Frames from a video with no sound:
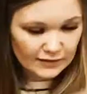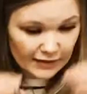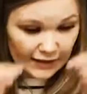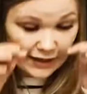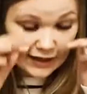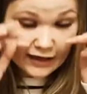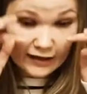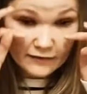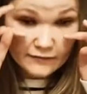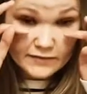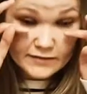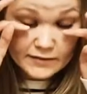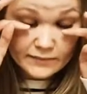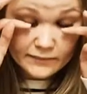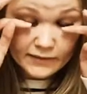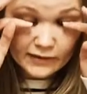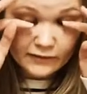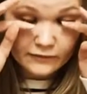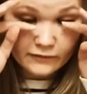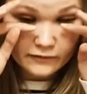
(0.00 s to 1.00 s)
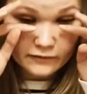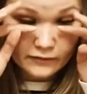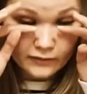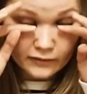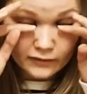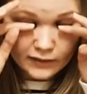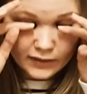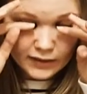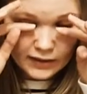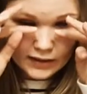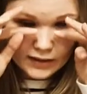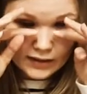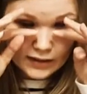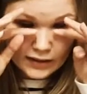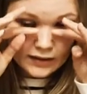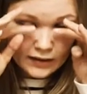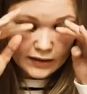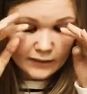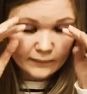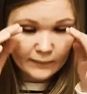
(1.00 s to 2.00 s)
I have something furry
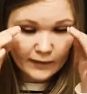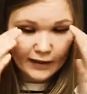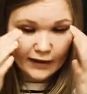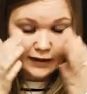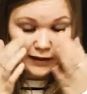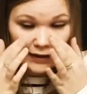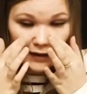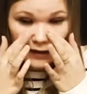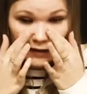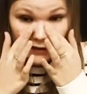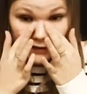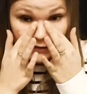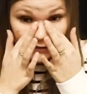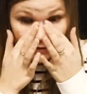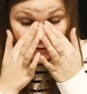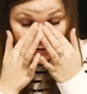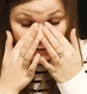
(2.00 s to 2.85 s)
in my eyes